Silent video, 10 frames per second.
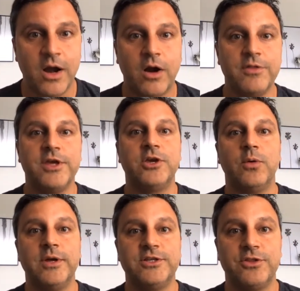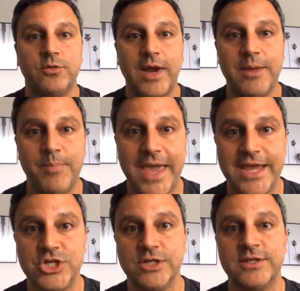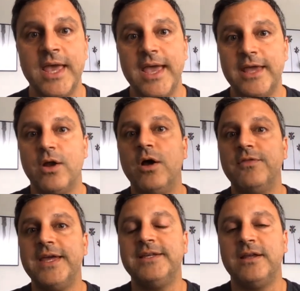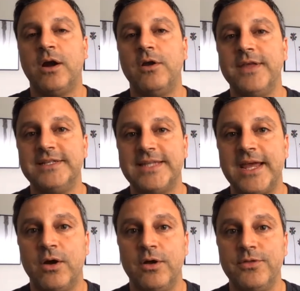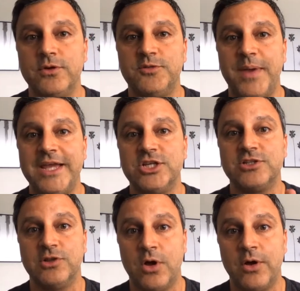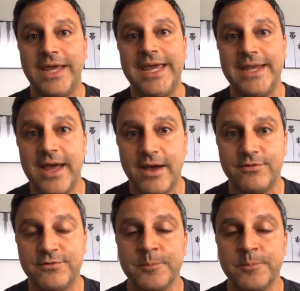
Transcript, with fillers: Are they going to the right pages? And on they, are they staying on those pages long enough?